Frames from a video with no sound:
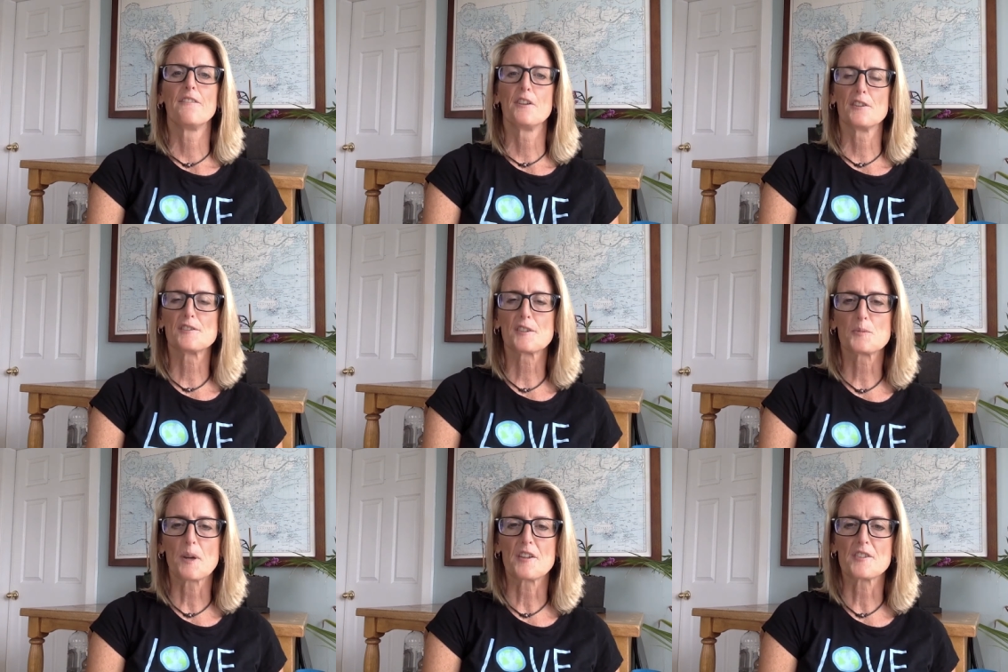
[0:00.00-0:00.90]
fullest
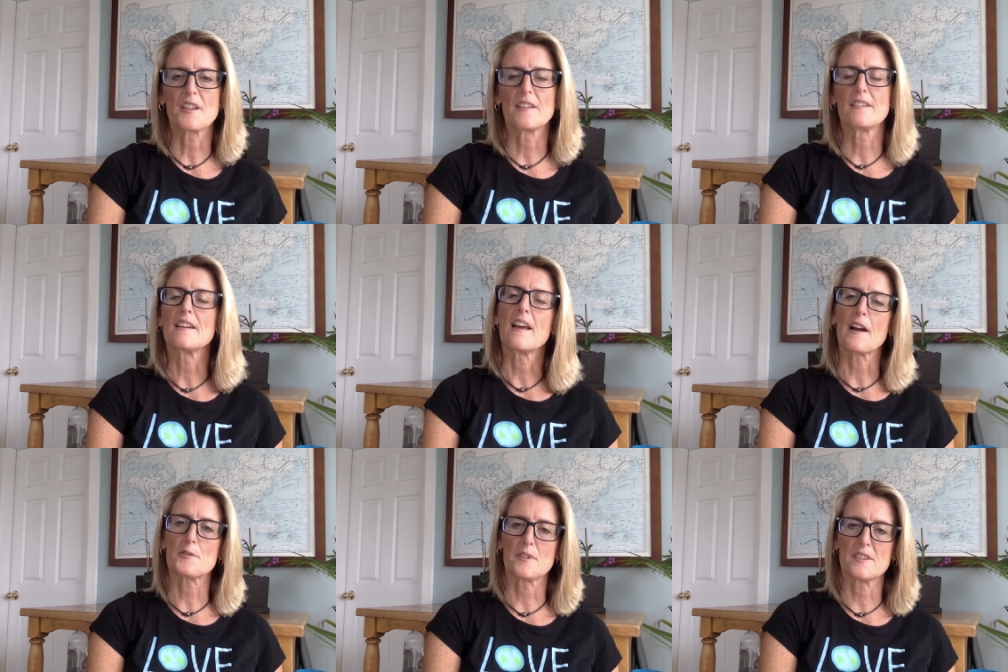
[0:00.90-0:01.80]
expression, and
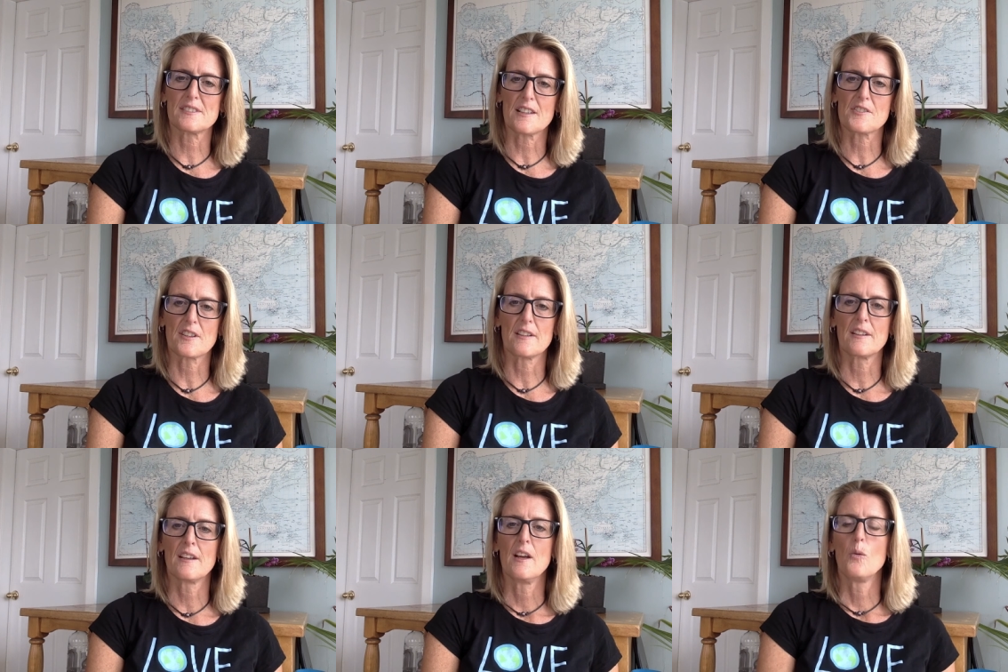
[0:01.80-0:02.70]
actualization.
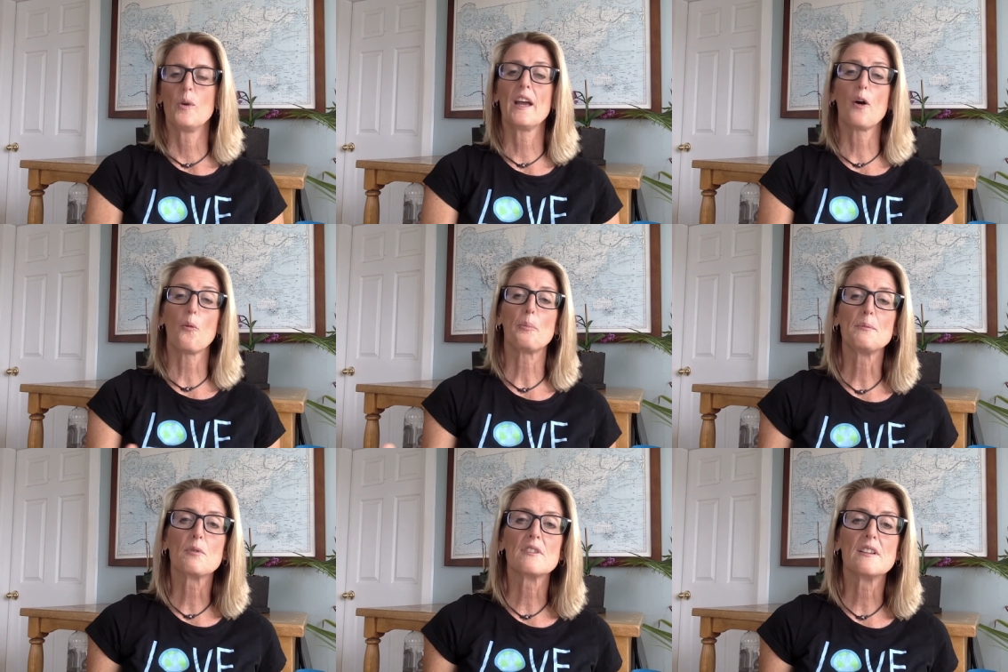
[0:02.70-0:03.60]
We help
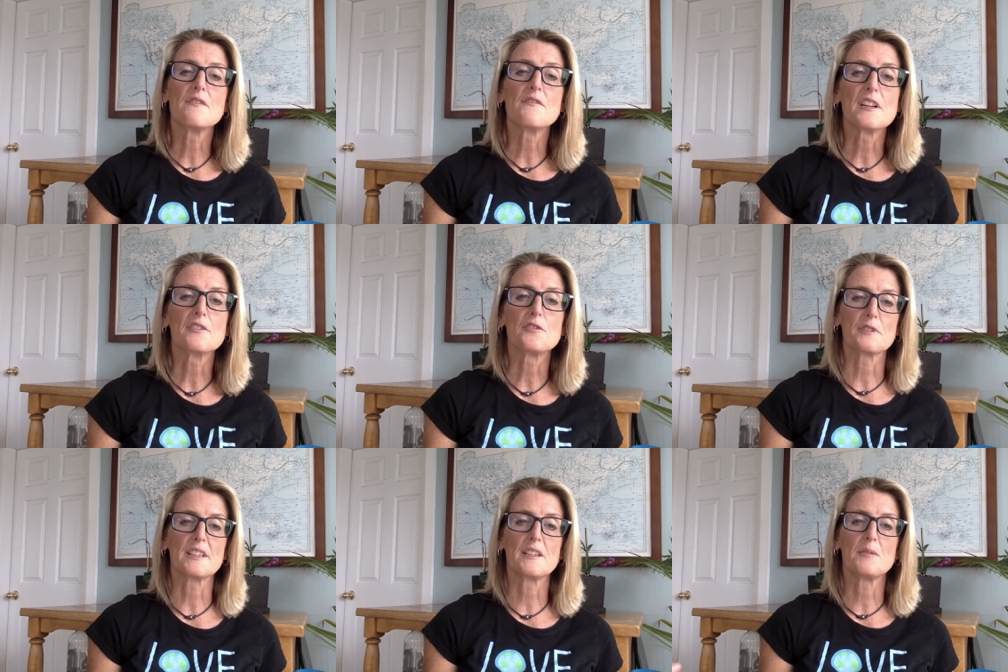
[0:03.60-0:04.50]
people live their
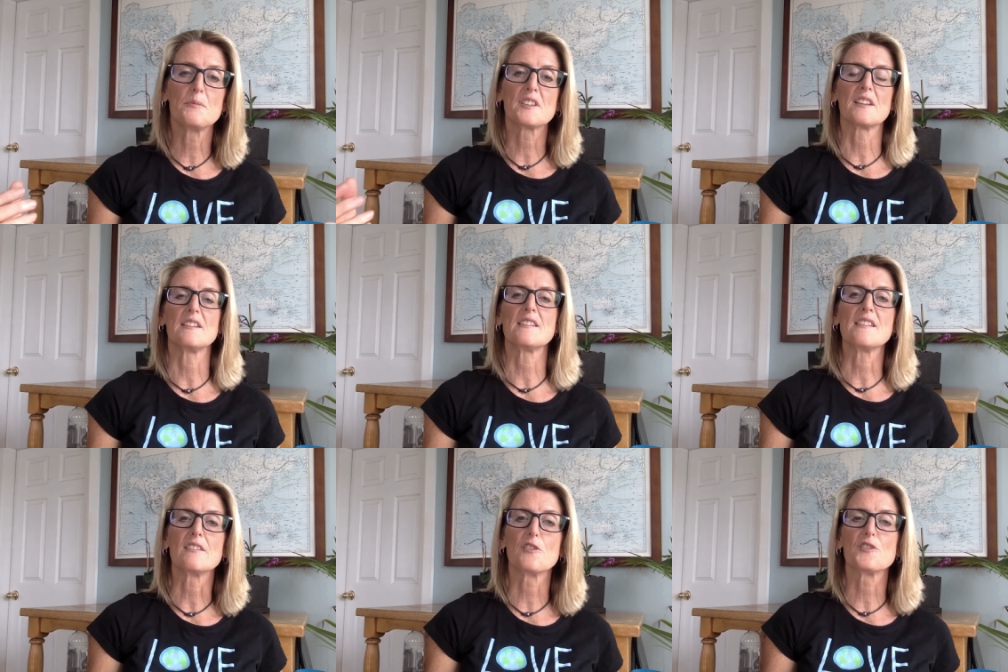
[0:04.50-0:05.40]
dreams and
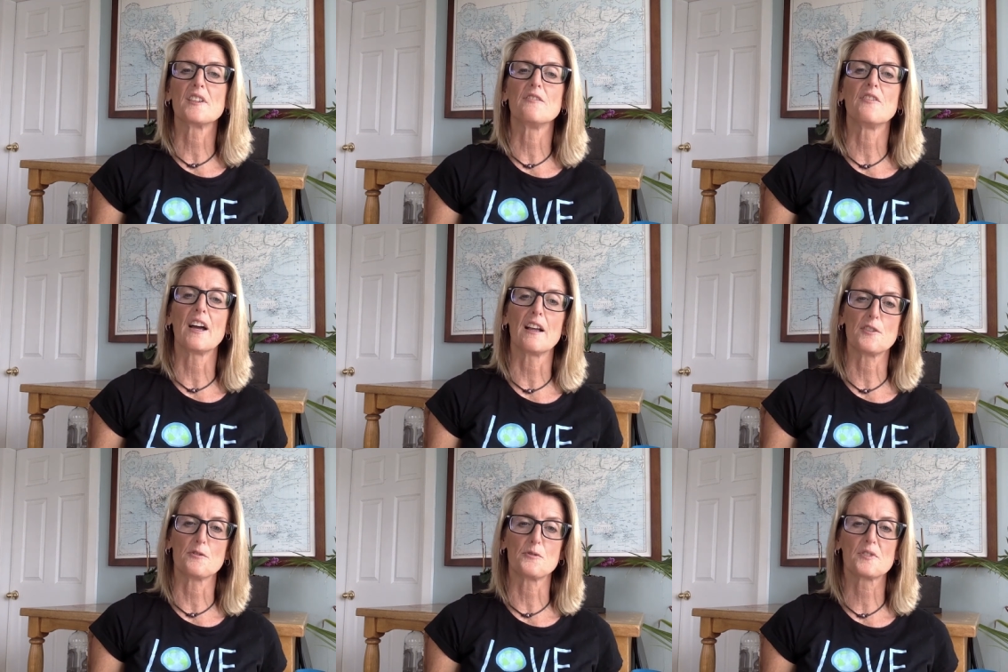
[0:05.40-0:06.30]
ideals and
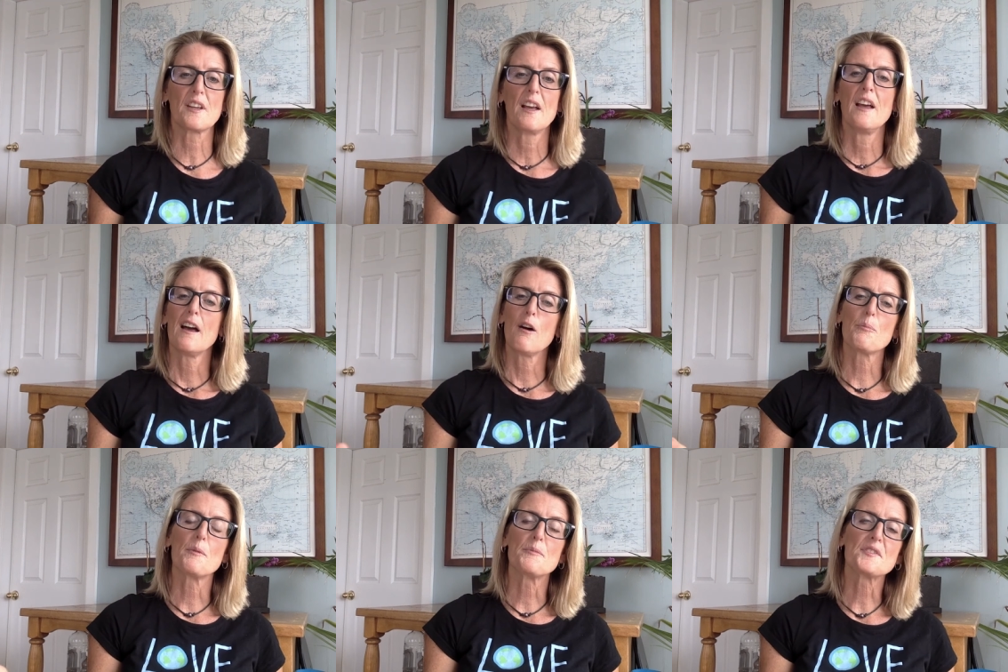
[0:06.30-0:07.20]
values,
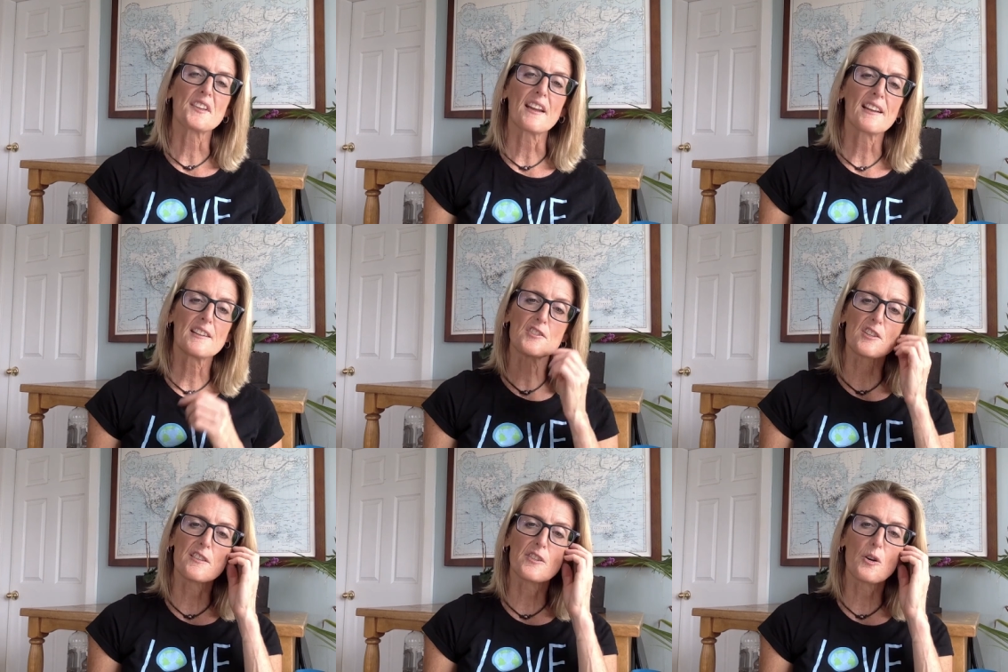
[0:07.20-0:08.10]
help them set and
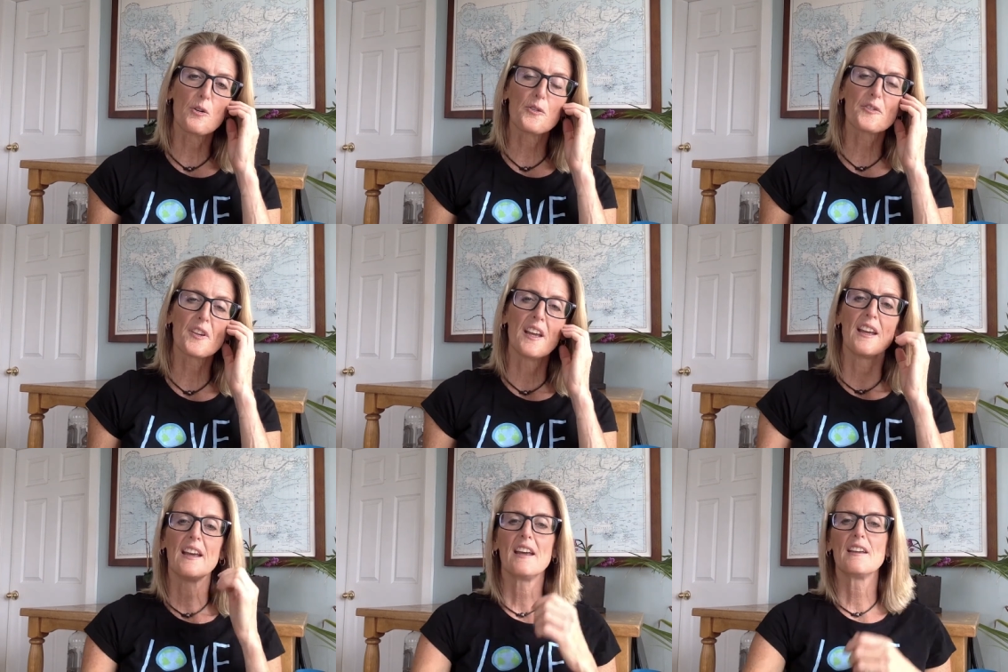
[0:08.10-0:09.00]
achieve goals,
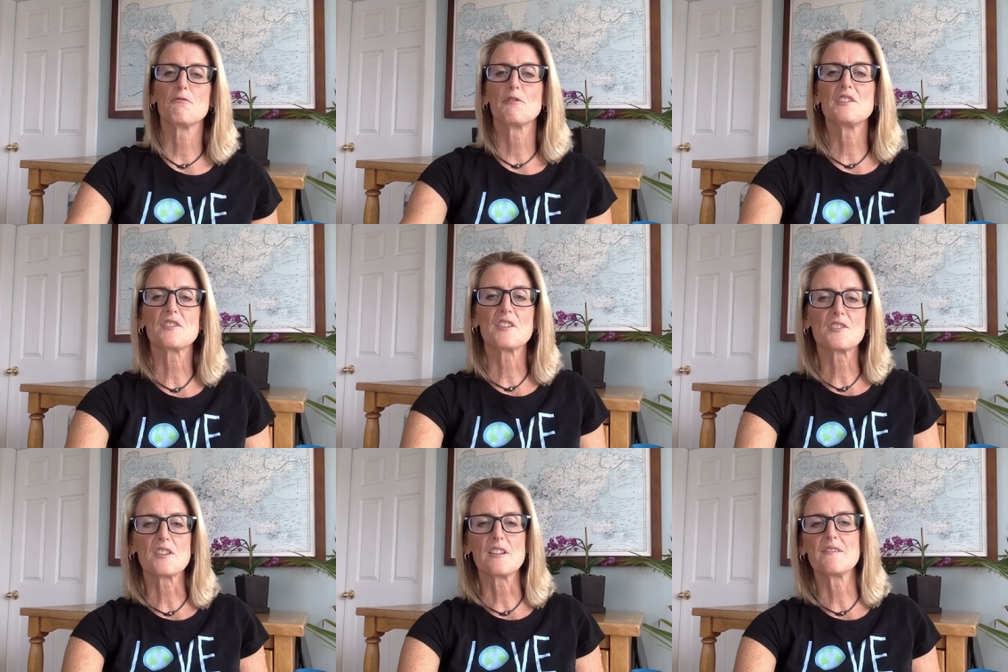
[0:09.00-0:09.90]
and reach and
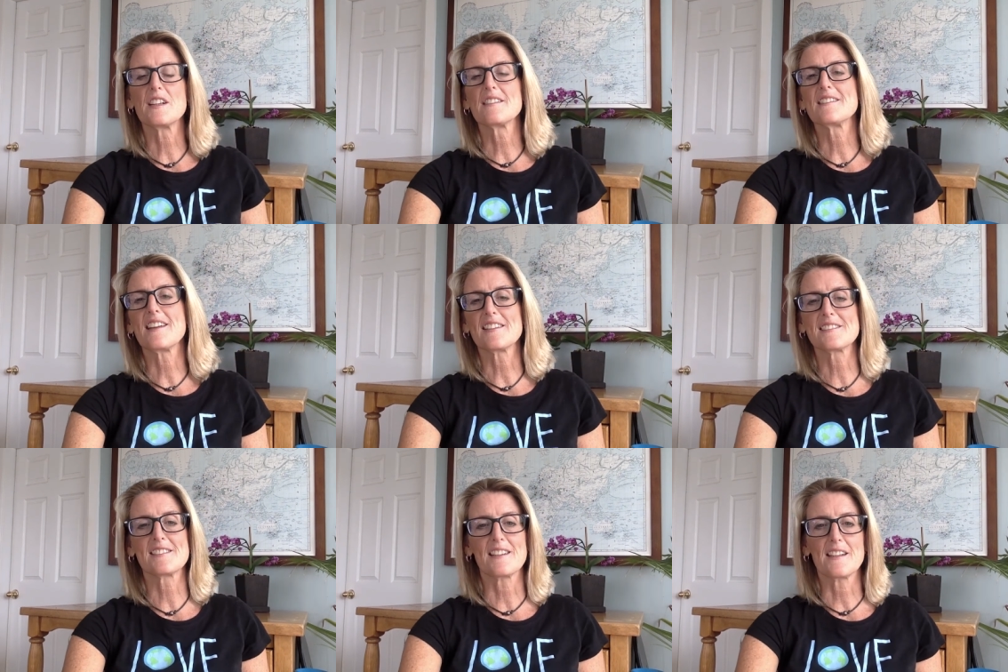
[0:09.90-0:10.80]
achieve their
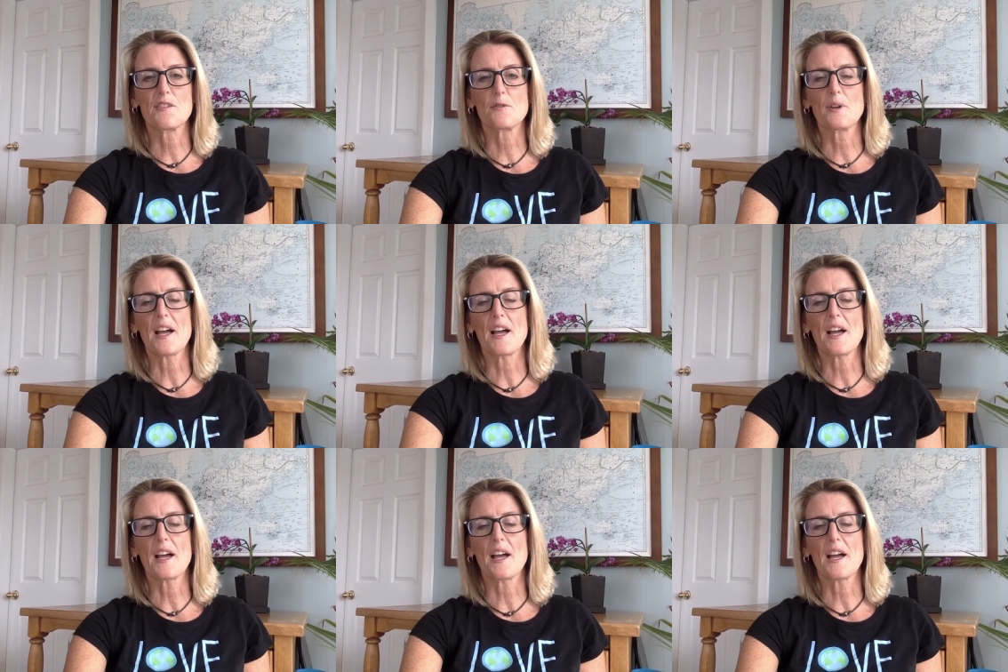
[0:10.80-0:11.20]
destiny through